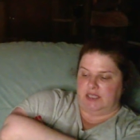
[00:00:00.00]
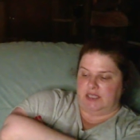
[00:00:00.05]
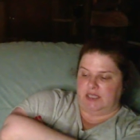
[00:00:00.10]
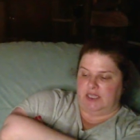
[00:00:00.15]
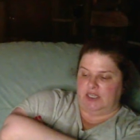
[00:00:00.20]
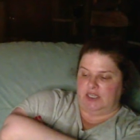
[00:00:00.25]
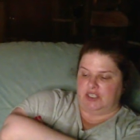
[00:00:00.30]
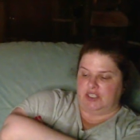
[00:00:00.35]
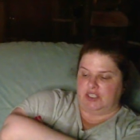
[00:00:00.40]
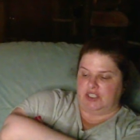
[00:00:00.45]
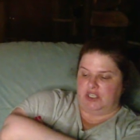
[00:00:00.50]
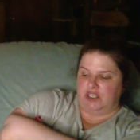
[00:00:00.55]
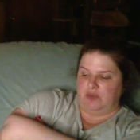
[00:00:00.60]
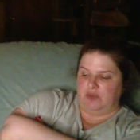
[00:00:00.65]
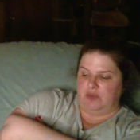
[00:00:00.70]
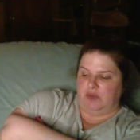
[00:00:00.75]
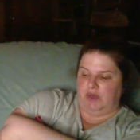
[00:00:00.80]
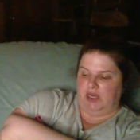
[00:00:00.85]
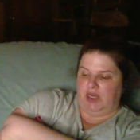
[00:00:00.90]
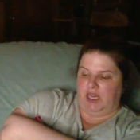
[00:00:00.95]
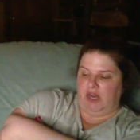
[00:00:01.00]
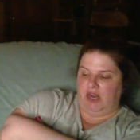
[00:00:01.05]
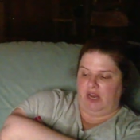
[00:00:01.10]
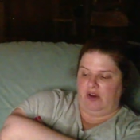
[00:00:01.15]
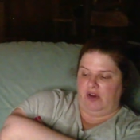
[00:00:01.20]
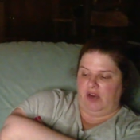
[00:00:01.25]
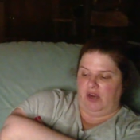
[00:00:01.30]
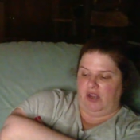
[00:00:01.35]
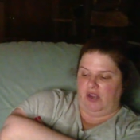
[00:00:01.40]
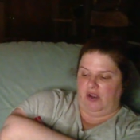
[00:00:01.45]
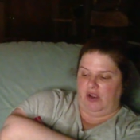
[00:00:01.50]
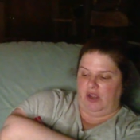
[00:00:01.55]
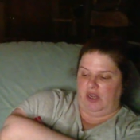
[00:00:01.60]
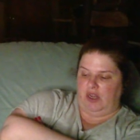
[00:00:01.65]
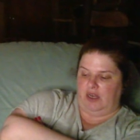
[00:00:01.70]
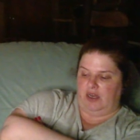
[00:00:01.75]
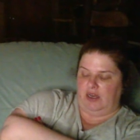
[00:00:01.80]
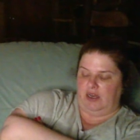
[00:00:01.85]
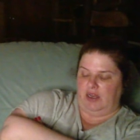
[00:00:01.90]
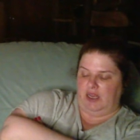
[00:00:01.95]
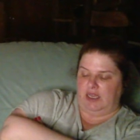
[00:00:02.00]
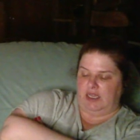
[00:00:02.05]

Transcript: that she would carry on